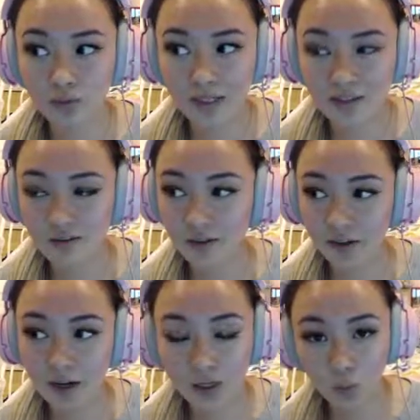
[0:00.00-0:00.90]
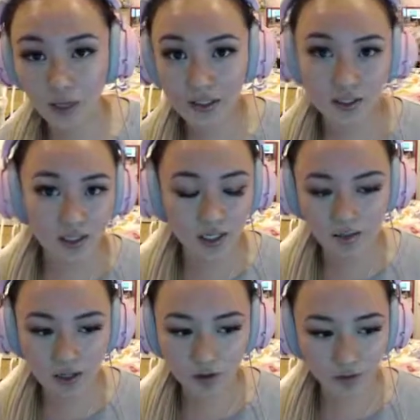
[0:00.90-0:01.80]
need to figure out a way to get
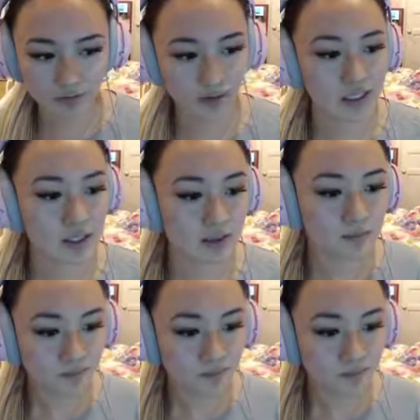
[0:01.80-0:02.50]
around all of this.